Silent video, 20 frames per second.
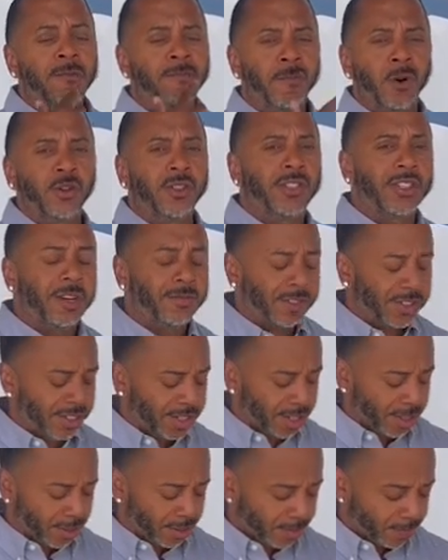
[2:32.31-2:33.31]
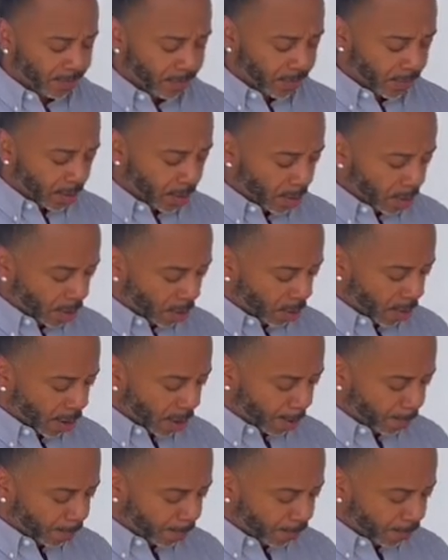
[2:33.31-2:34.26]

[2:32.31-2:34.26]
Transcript: verse 17. All right.